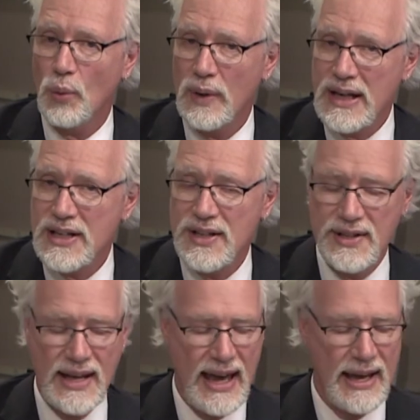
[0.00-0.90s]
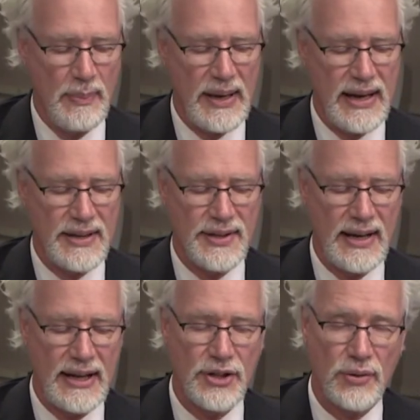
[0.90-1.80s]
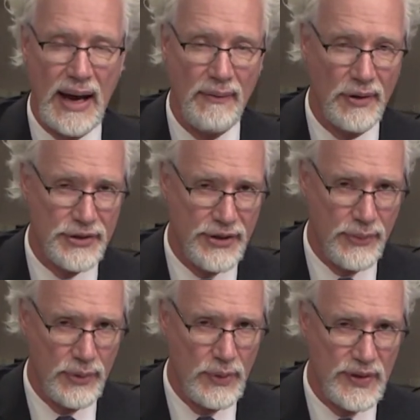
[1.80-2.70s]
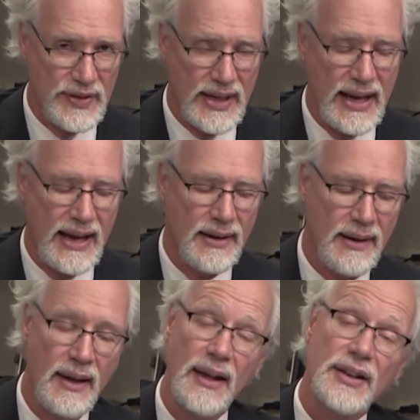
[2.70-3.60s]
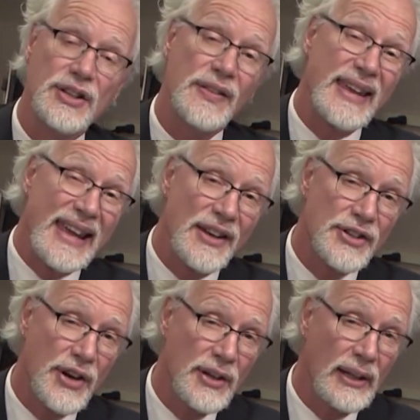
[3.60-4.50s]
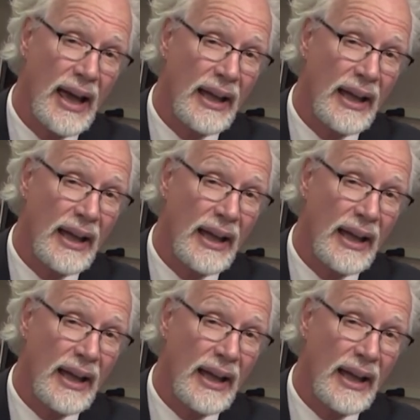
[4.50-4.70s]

reaches the headpiece, it travels through the skin to the internal